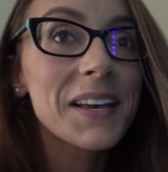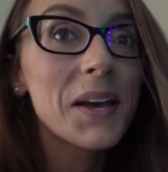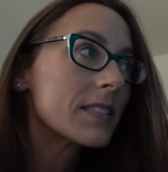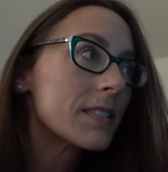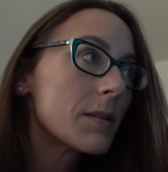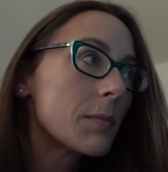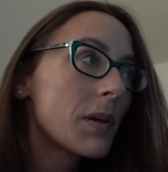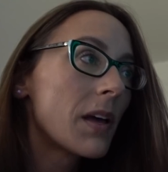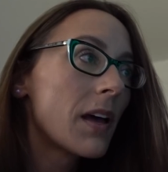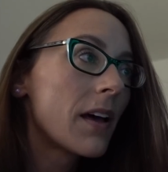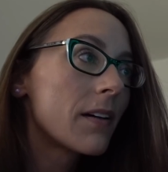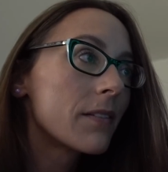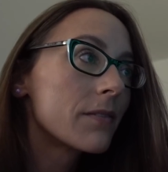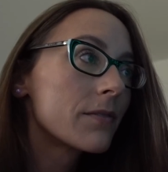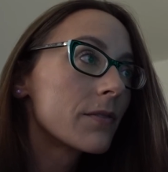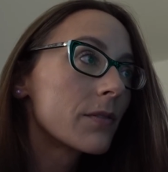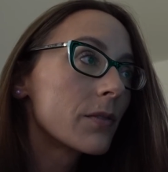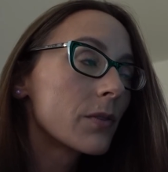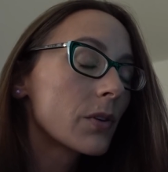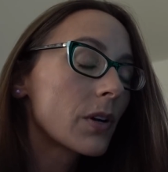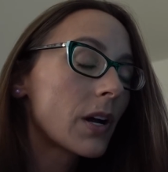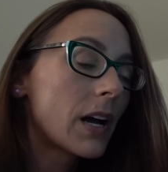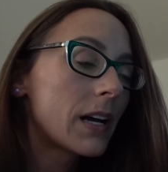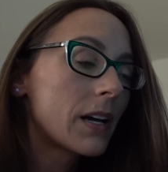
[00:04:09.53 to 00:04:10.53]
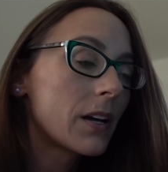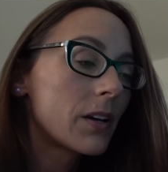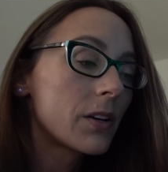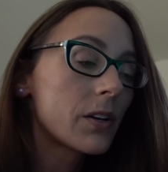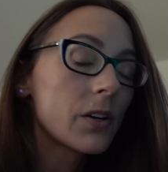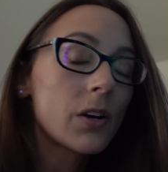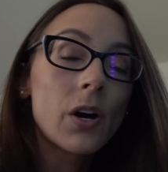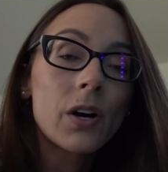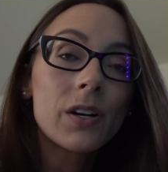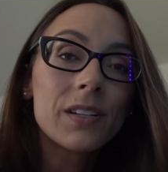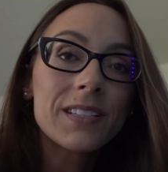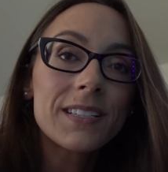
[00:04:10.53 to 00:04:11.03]
Some have
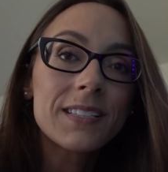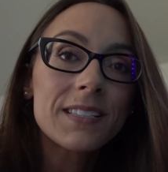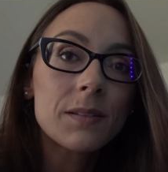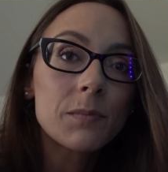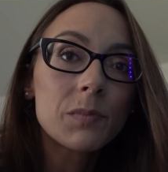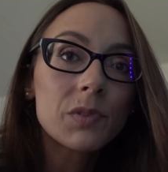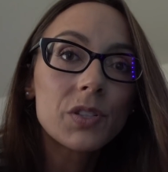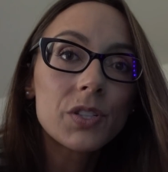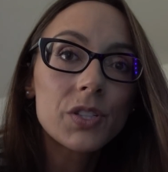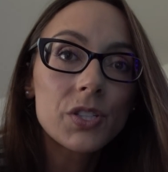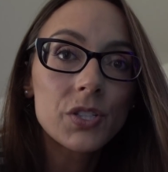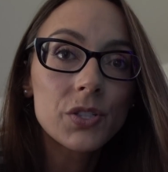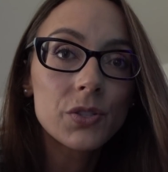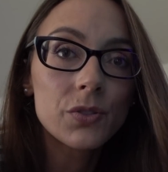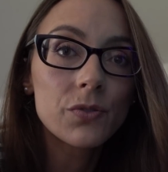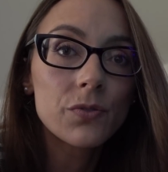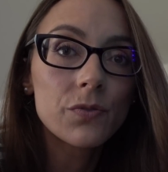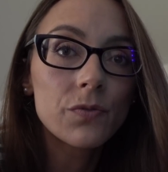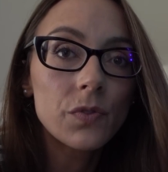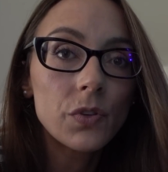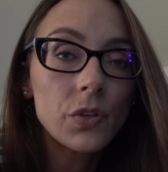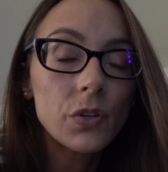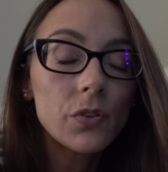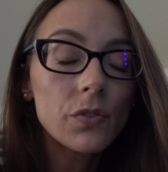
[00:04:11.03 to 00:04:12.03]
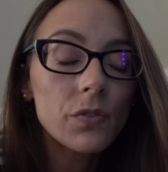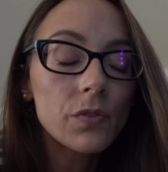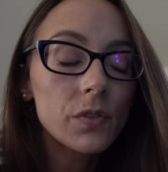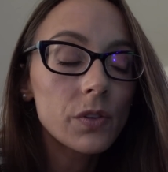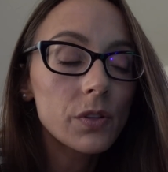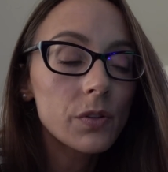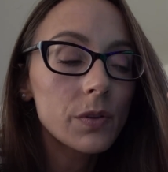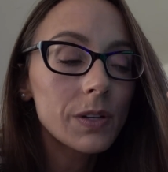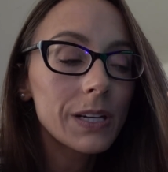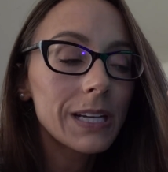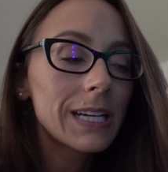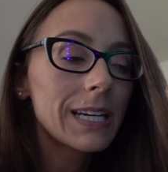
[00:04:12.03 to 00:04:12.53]
called it similar to view
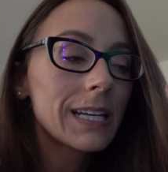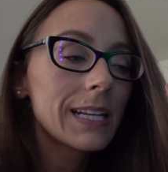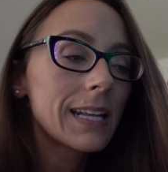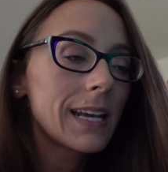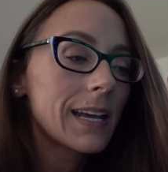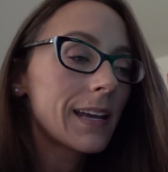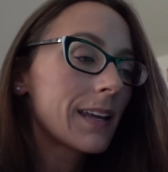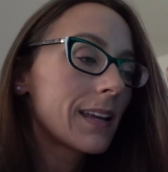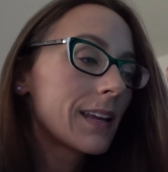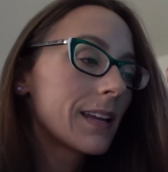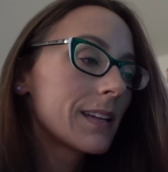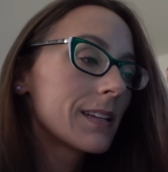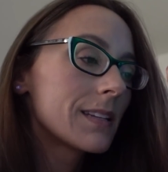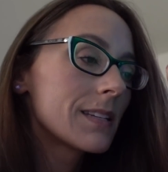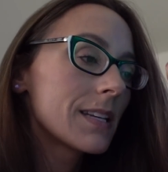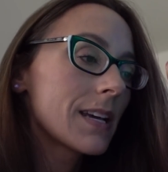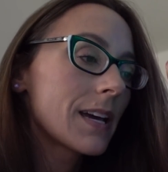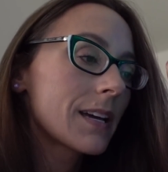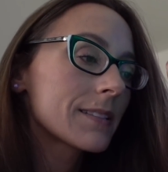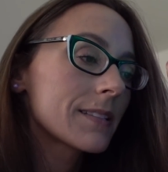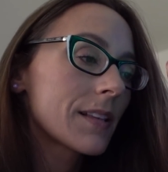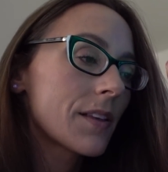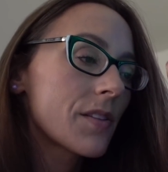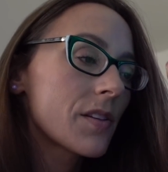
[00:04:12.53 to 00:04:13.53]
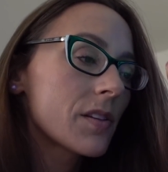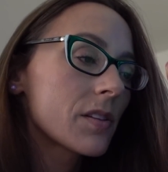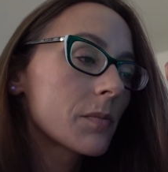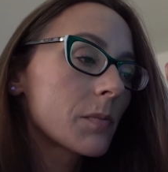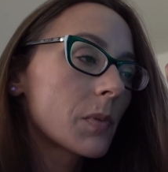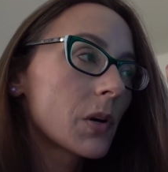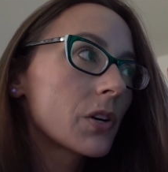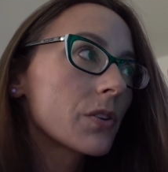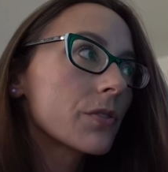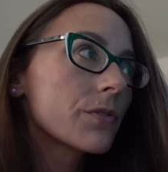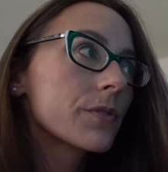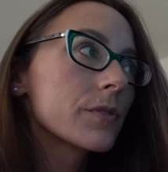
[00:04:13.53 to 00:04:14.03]
fluid, and yes, I think the
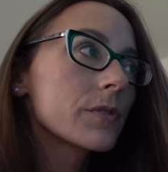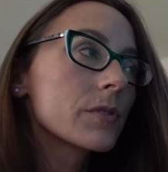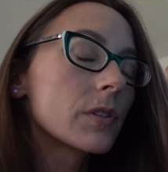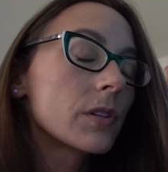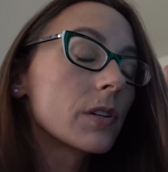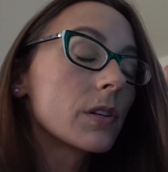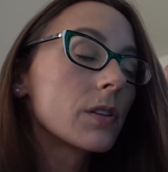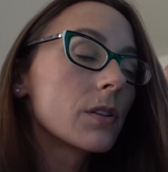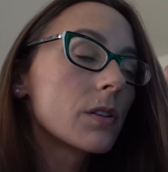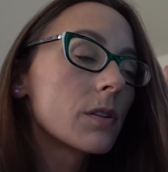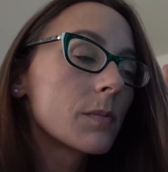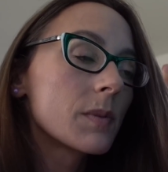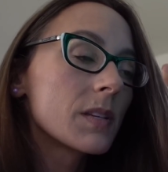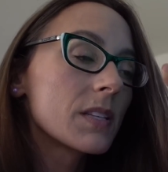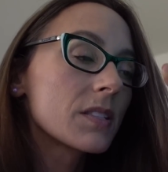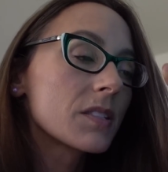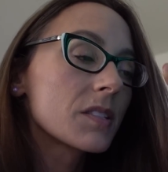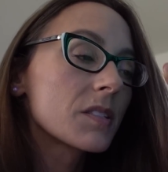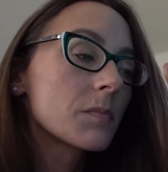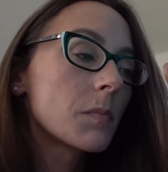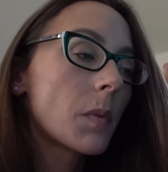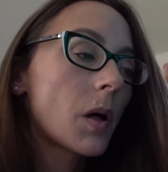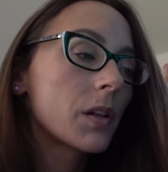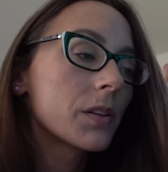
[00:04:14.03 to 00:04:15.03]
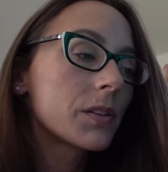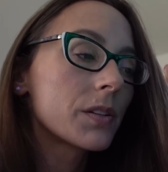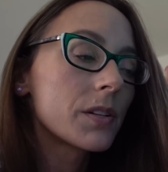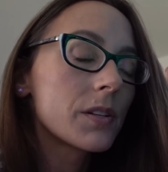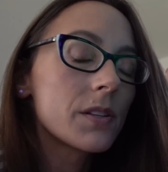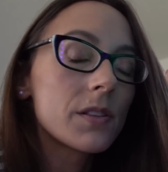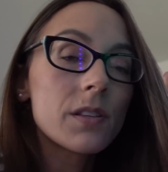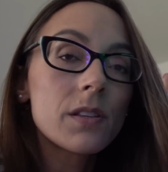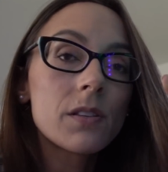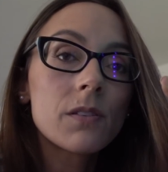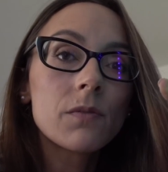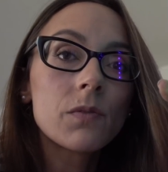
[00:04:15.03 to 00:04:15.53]
particles are a little bit smaller
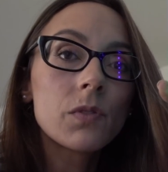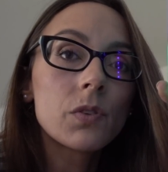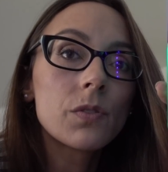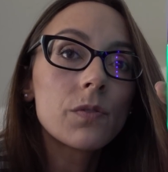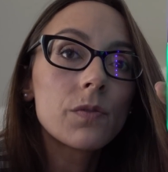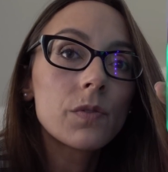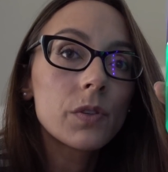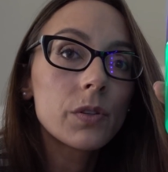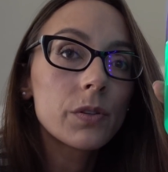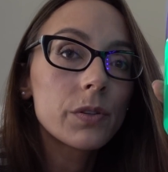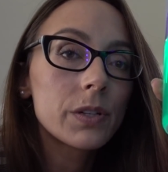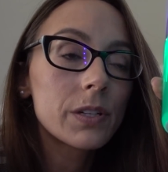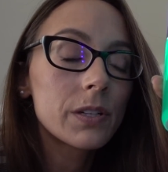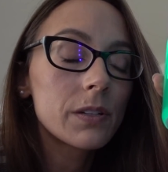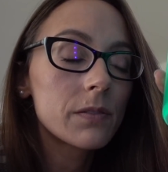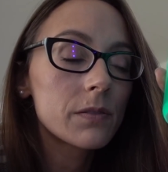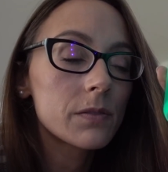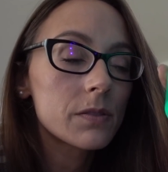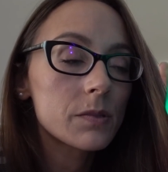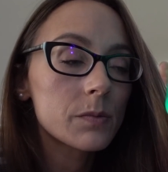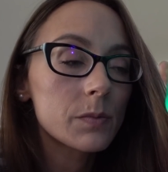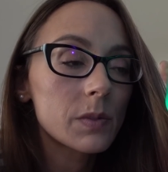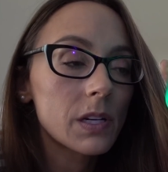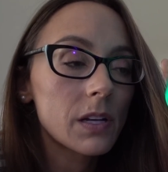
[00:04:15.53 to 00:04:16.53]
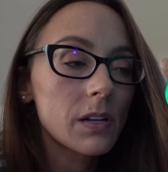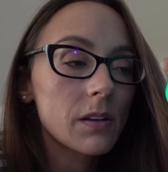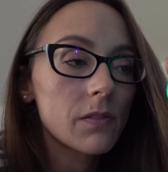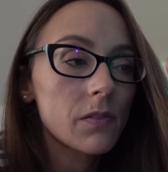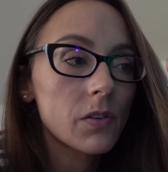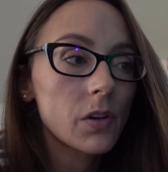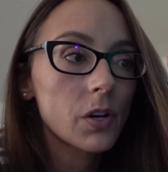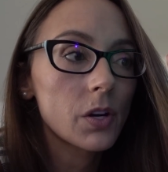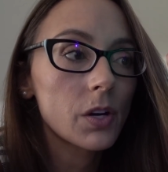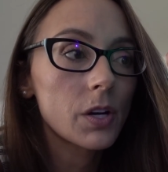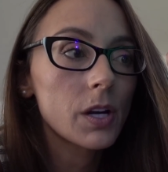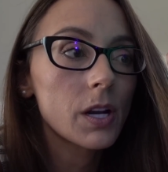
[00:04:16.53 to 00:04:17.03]
than the view fluid is what I've
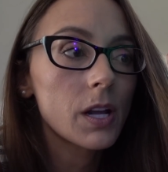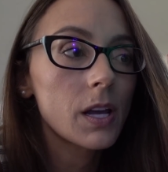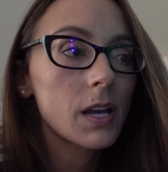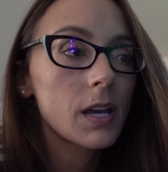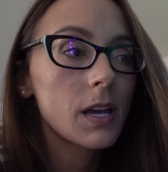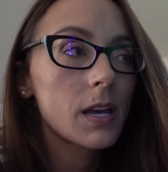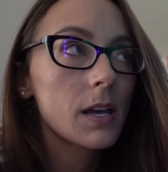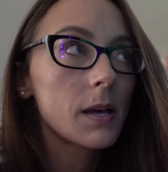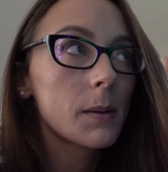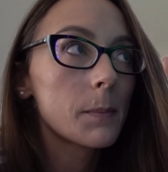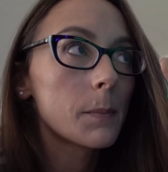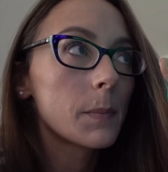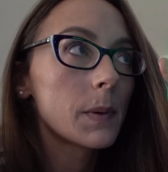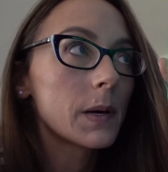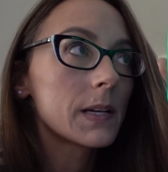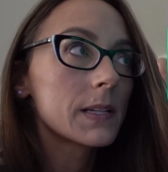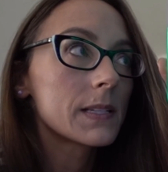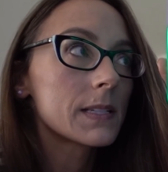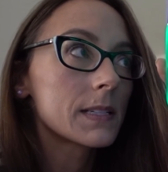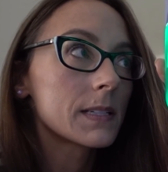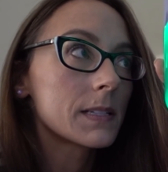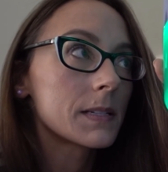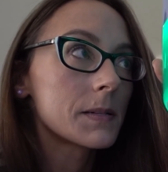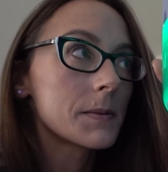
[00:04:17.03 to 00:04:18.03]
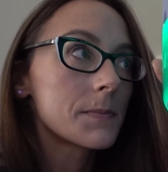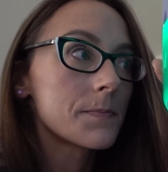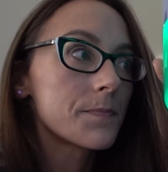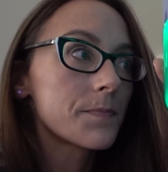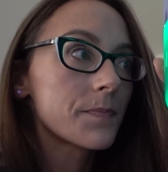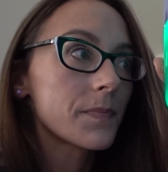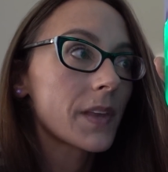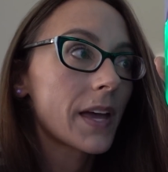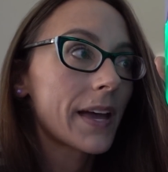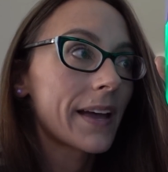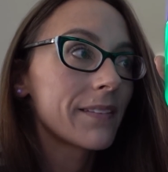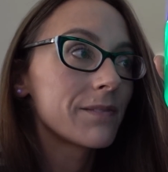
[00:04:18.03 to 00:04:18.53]
heard, but
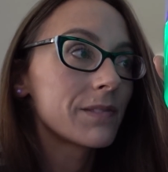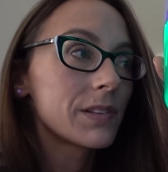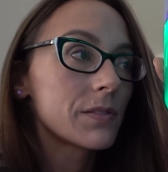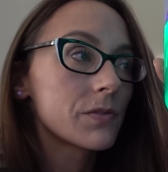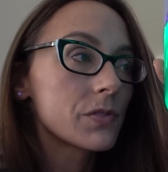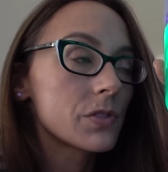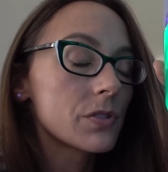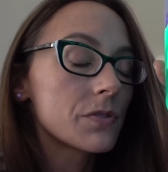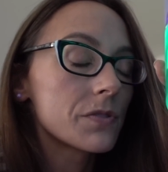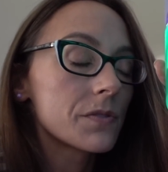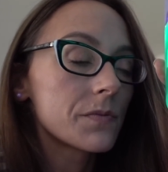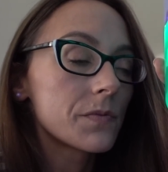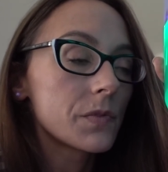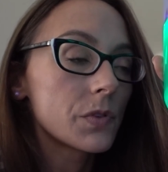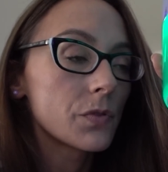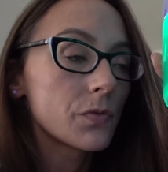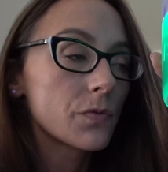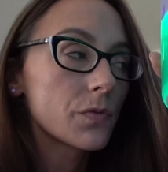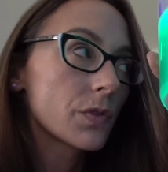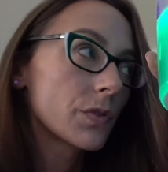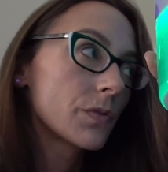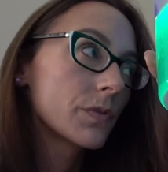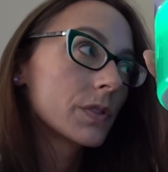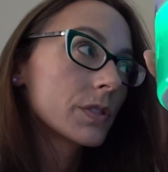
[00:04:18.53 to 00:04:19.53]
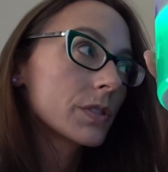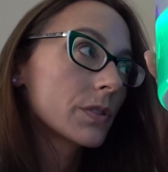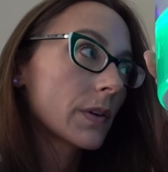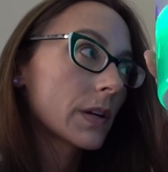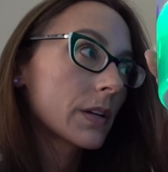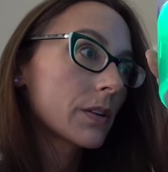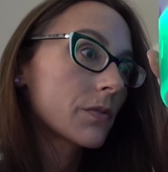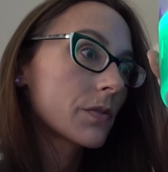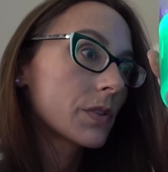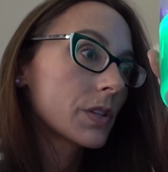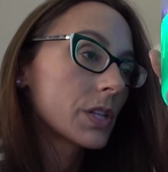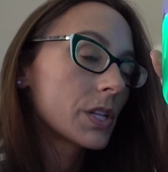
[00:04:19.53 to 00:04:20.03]
I've never used view fluid, so I
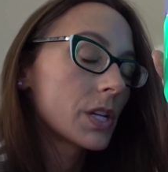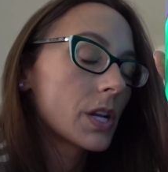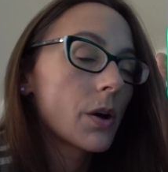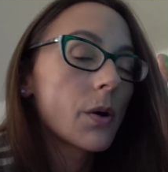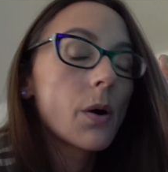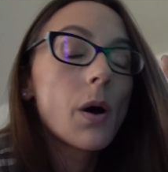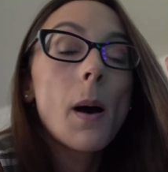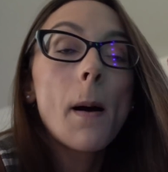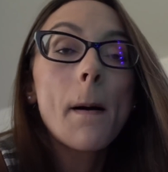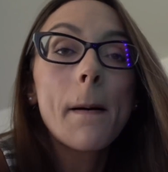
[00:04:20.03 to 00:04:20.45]
don't really know.